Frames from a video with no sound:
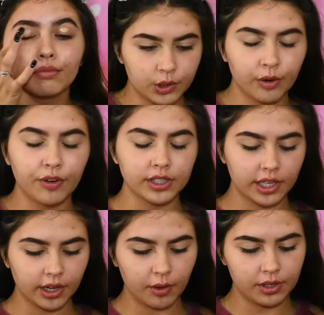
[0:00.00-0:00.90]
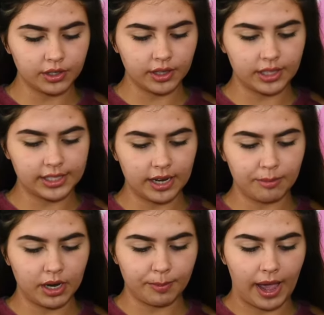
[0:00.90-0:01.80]
So we're first going to go into the City
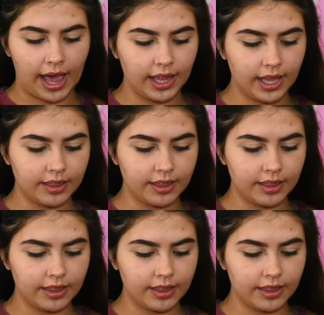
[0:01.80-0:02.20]
Mini palette,